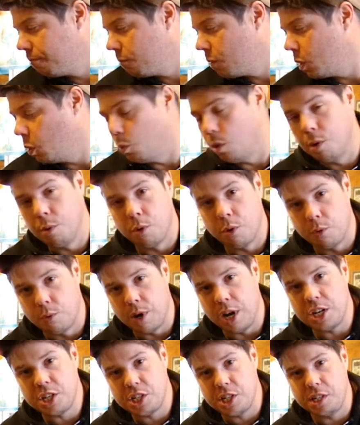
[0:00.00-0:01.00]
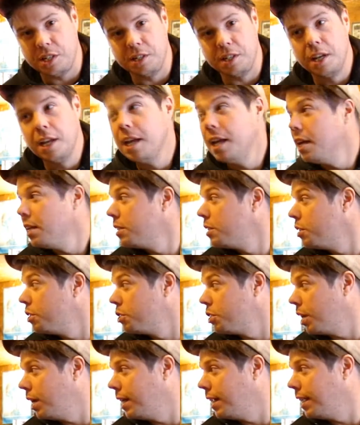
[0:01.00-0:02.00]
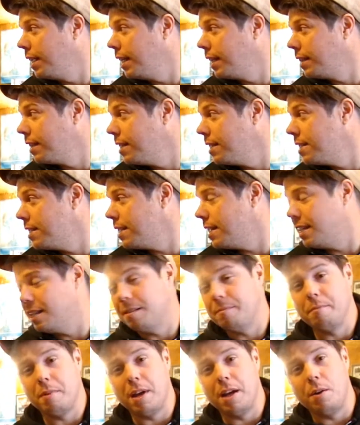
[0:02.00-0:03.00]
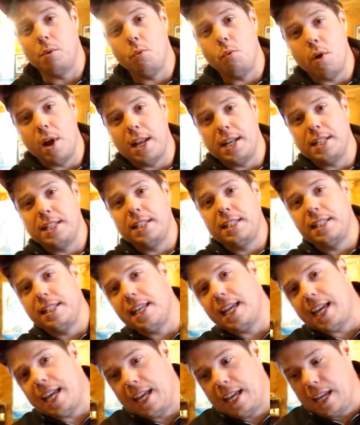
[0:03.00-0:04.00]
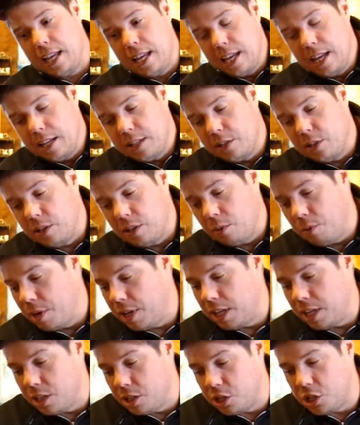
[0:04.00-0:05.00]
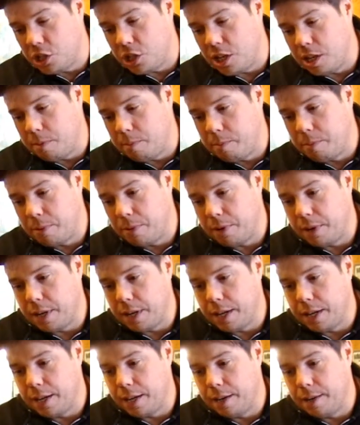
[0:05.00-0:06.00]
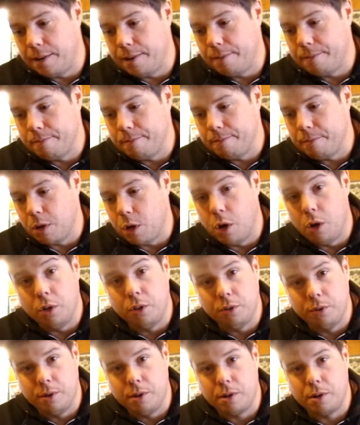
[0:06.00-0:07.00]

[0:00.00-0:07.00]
We were rushing to try to get this in by Wednesday so that we can ship all the